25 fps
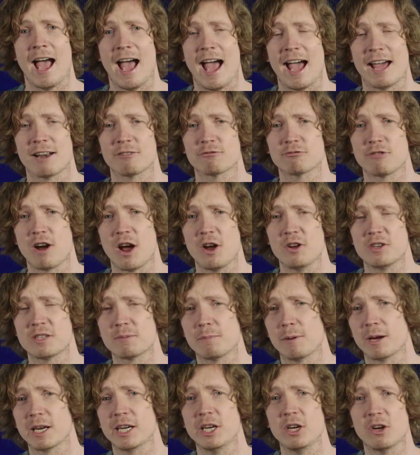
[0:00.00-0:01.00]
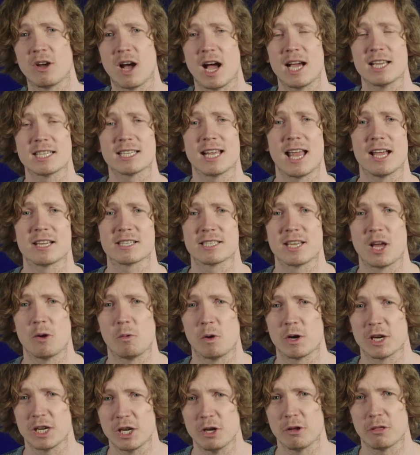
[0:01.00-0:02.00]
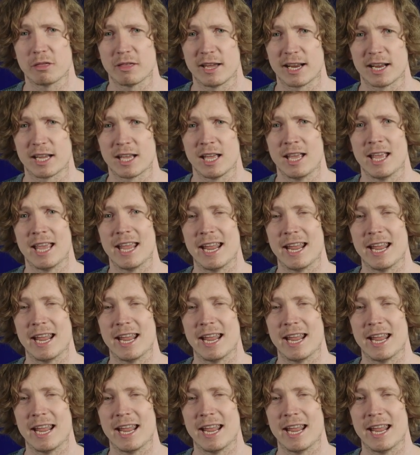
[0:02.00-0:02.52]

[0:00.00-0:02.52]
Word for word: and Rose, but you guys let us know what you think